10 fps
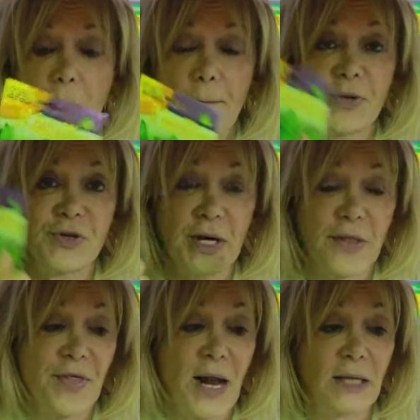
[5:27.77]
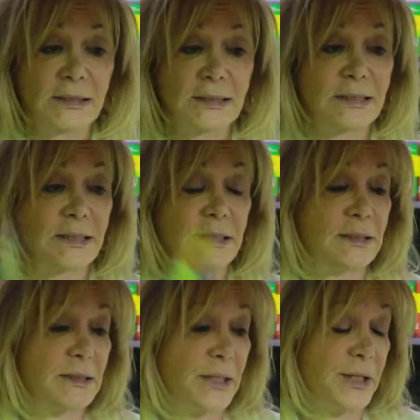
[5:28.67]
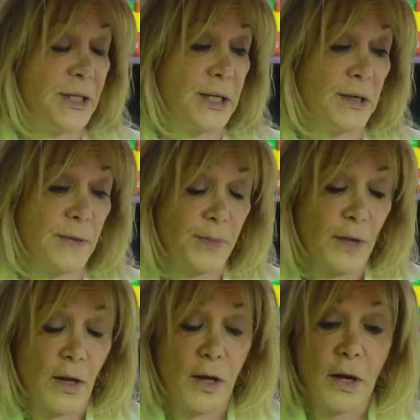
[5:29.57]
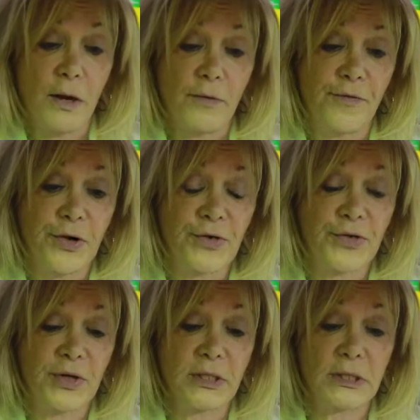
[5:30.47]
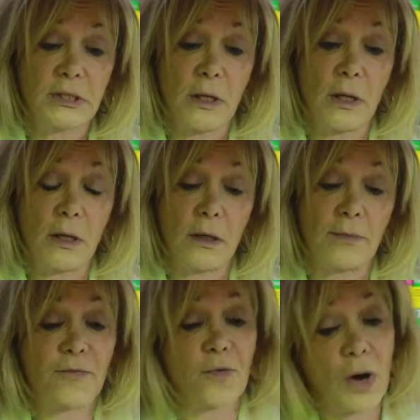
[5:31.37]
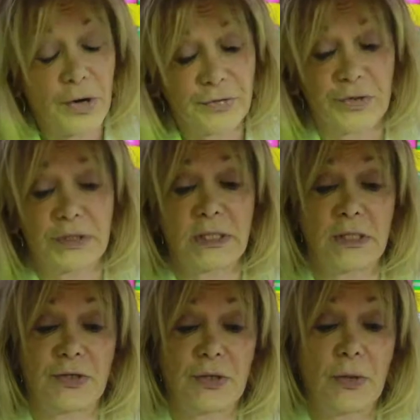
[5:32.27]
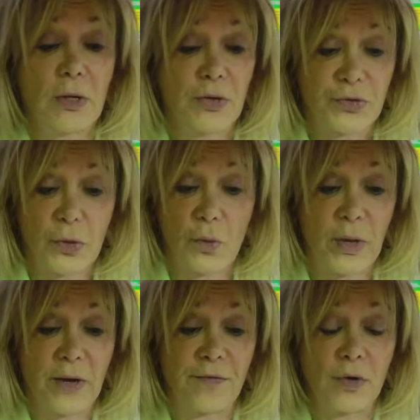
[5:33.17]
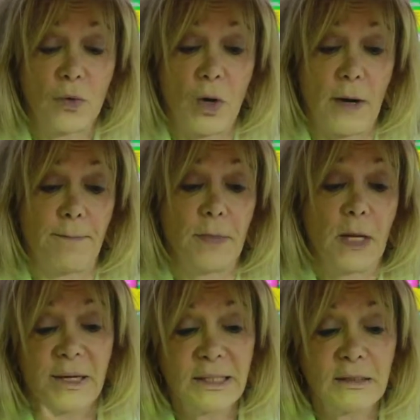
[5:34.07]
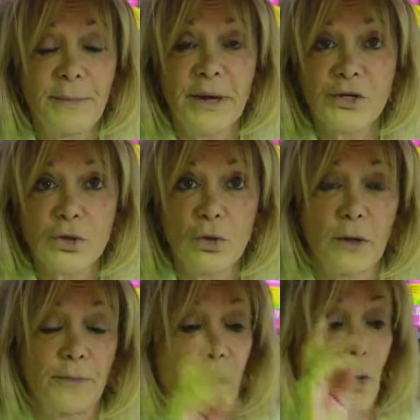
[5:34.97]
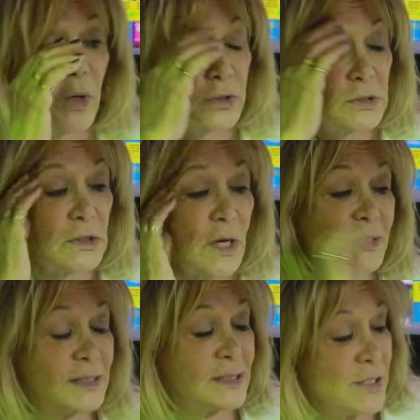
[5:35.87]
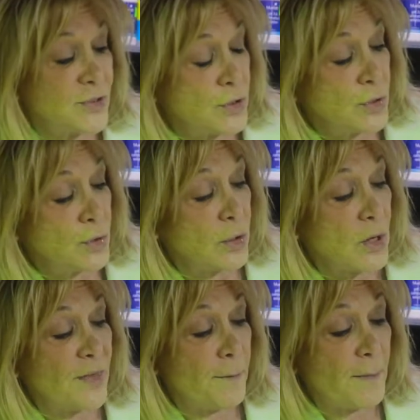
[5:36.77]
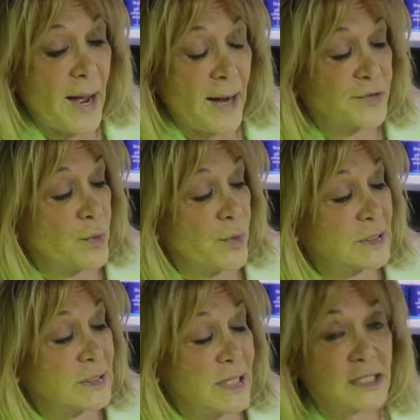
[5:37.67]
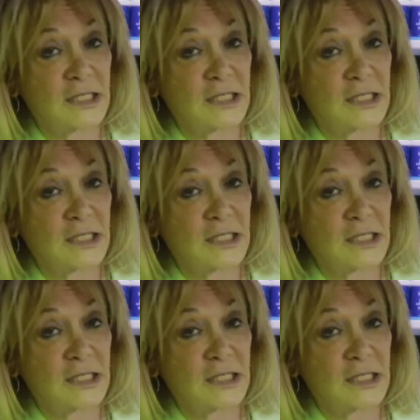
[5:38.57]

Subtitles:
but you get 1,000 seeds in here versus 400 seeds. So whatever you want. Please make sure when you start the seeds, you look on the back to where it says